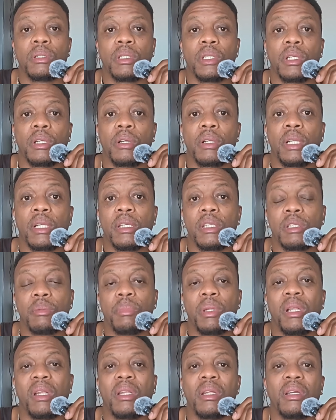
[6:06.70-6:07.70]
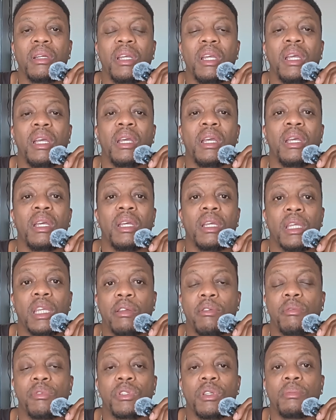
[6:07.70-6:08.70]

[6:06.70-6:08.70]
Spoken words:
you heard that he's a builder. Give him